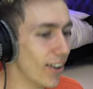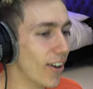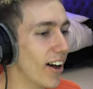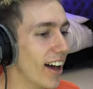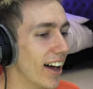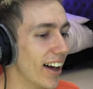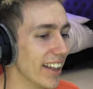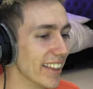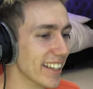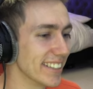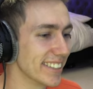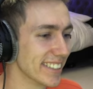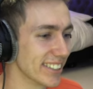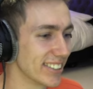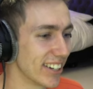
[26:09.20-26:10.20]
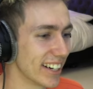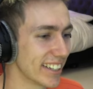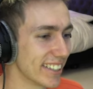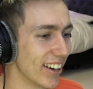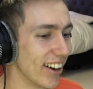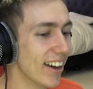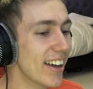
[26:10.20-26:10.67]
Oh, this is a trick
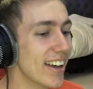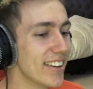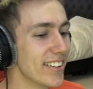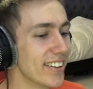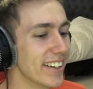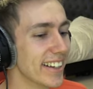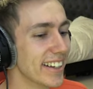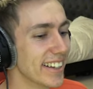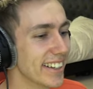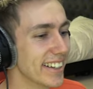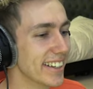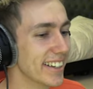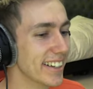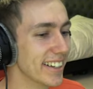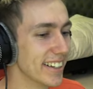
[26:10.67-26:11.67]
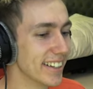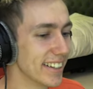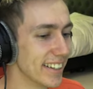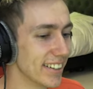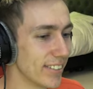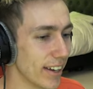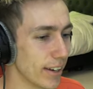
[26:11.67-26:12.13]
shot.
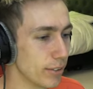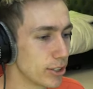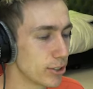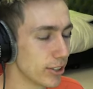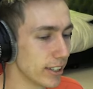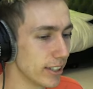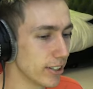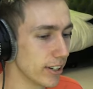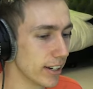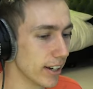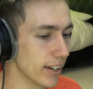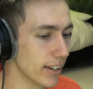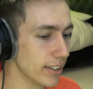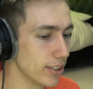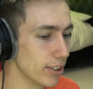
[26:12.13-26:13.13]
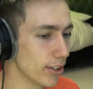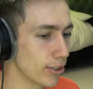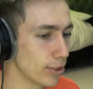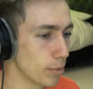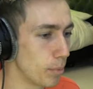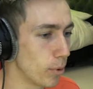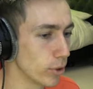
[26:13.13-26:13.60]
Okay. Wait, which one are you doing? Are you going
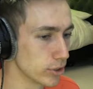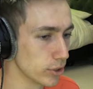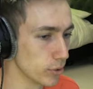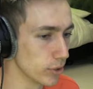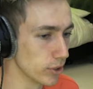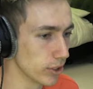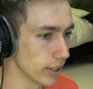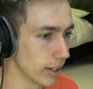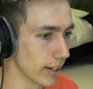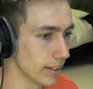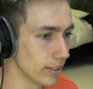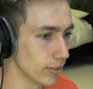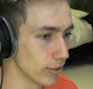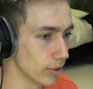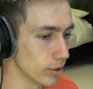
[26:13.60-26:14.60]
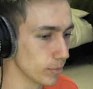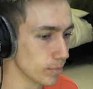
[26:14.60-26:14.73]
through the portal or are you going off the...